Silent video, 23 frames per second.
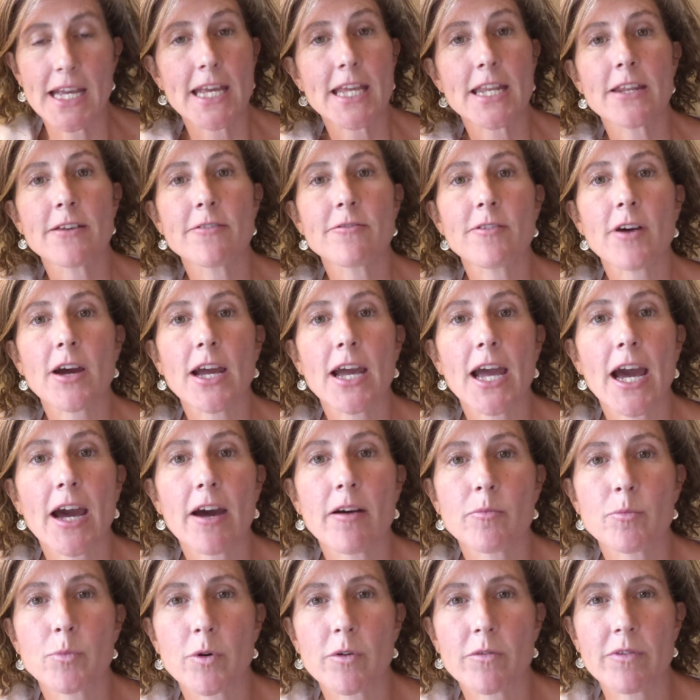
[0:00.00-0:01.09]
And if I
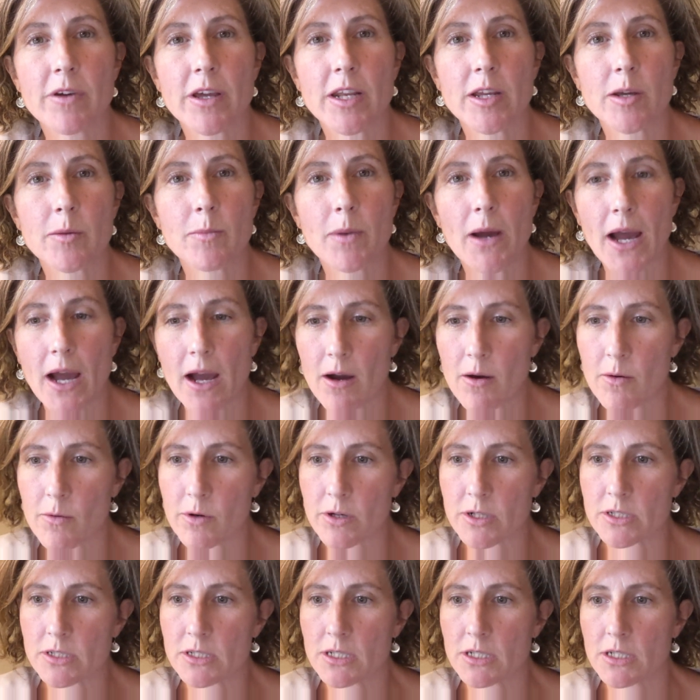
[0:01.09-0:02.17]
have prophetic
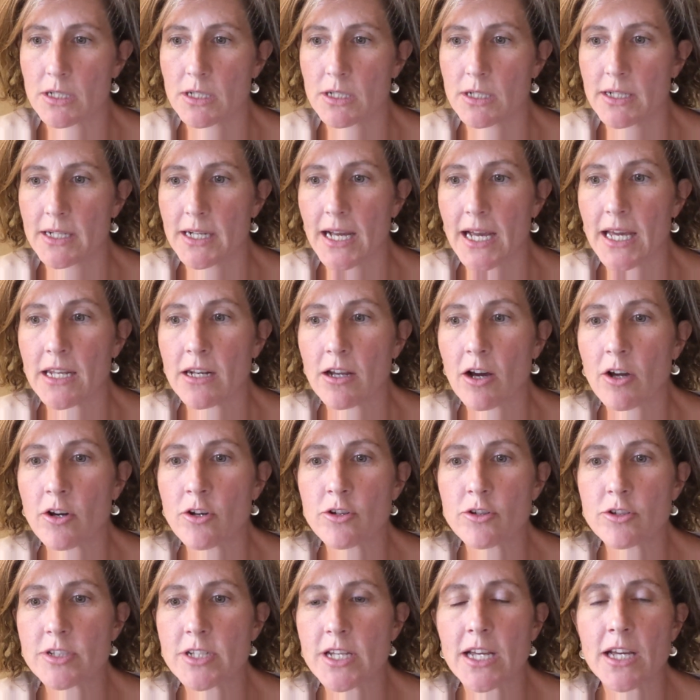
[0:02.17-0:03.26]
powers and
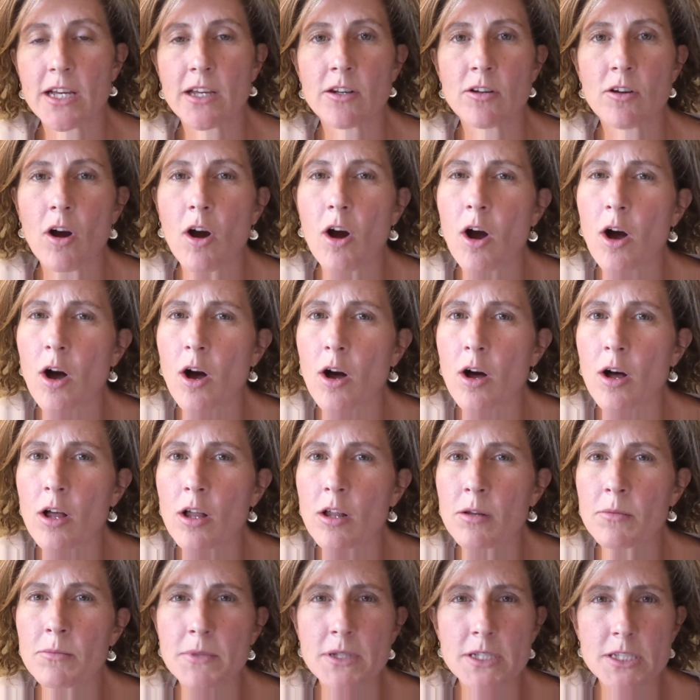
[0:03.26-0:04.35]
understand
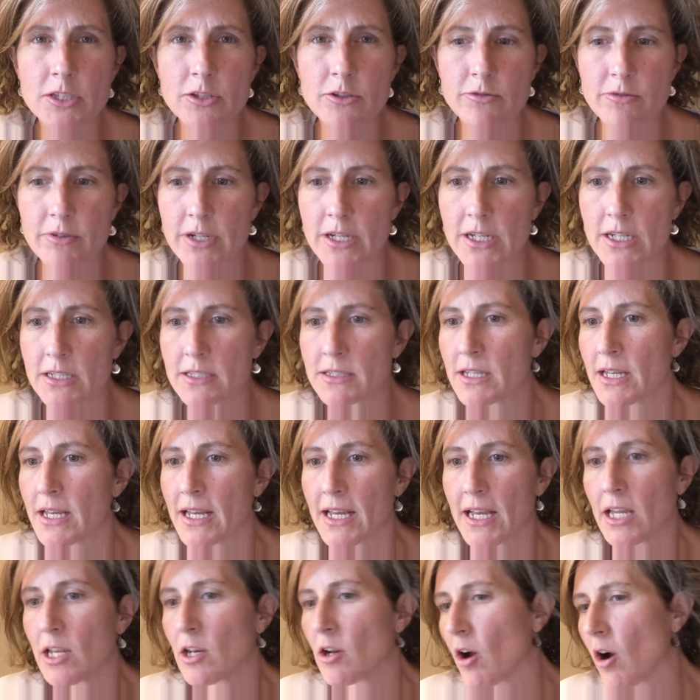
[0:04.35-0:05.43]
all mysteries
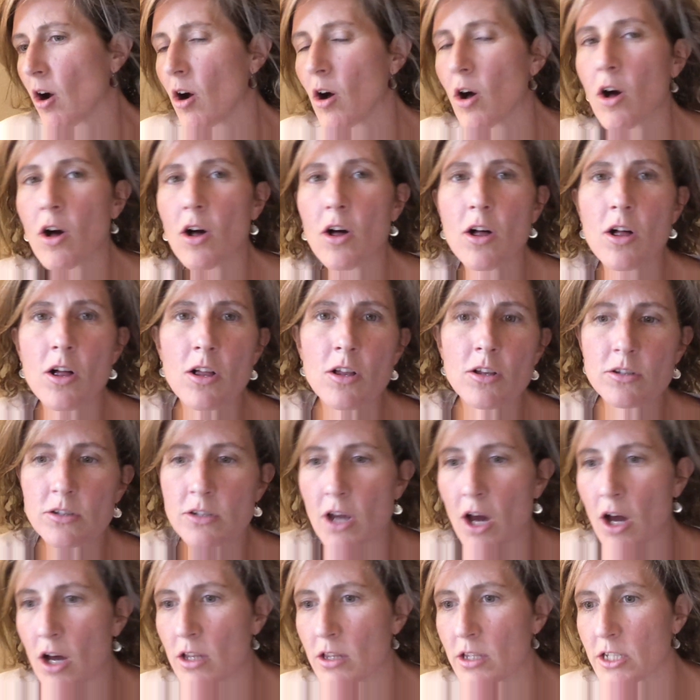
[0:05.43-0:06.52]
and all
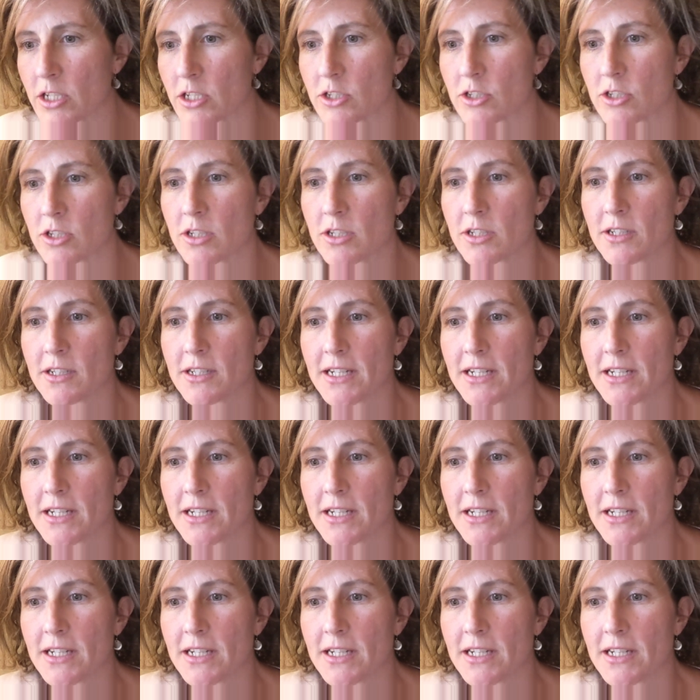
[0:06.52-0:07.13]
knowledge,